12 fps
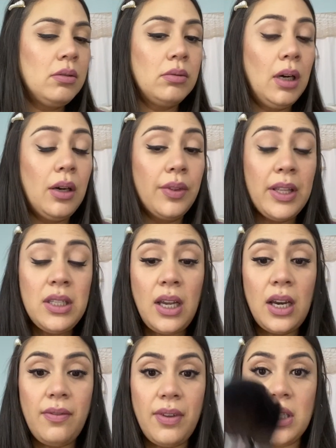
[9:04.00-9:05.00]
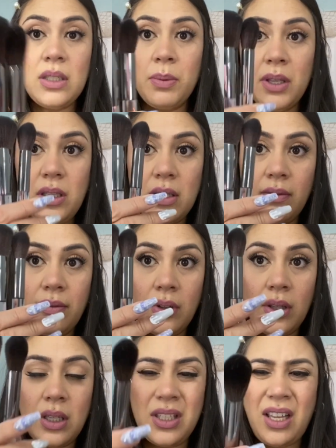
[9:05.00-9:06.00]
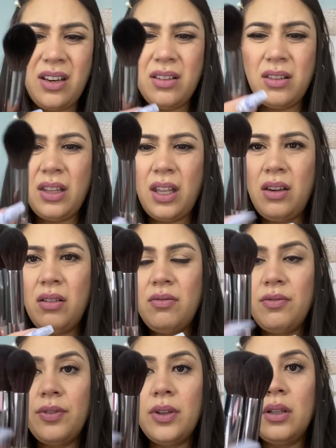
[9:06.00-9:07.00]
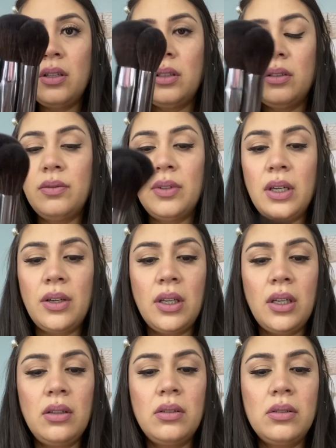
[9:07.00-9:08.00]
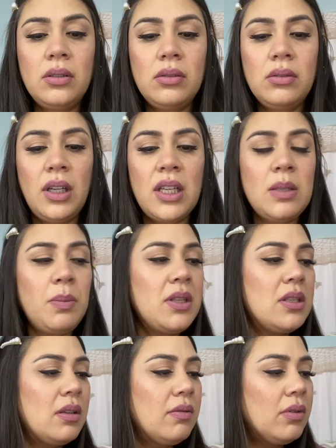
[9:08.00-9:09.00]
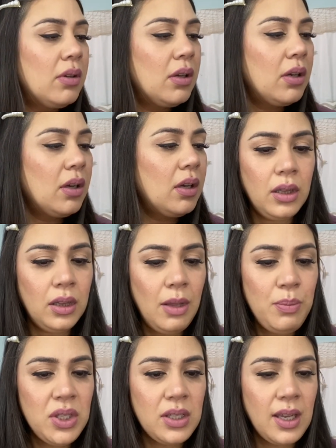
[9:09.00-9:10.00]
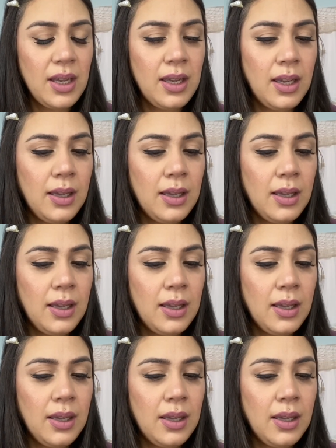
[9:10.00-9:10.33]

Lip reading: Wow, that's kind of expensive for these. They don't feel very expensive. Lipstick